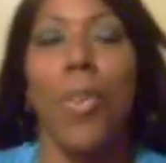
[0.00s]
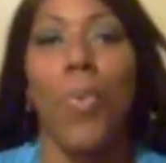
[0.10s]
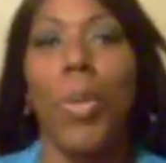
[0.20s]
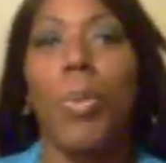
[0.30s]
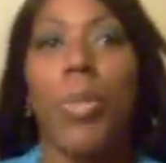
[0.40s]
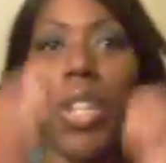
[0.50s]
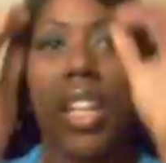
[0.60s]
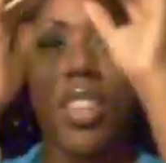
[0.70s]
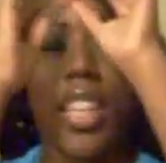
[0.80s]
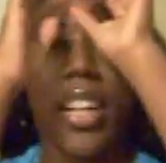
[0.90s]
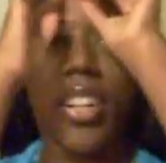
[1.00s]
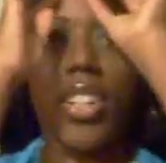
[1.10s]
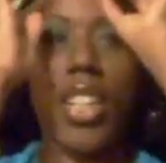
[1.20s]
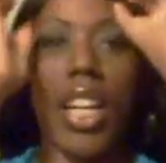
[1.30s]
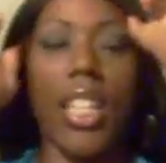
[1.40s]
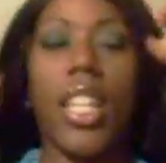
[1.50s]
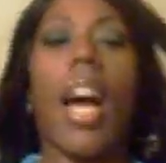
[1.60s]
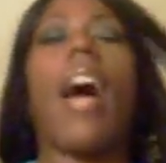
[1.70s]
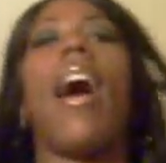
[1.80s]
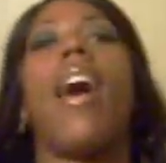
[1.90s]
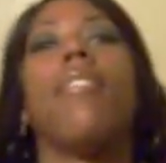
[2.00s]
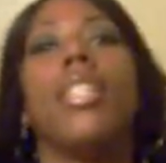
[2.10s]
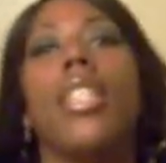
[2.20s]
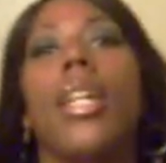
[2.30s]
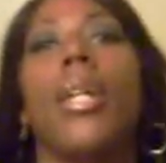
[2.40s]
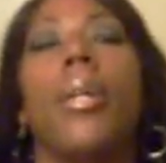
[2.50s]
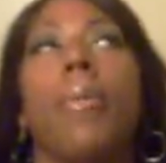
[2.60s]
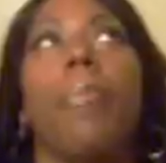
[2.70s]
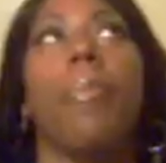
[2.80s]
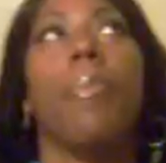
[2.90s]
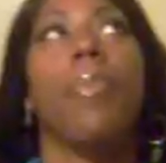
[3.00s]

we will get there. Yes, I have some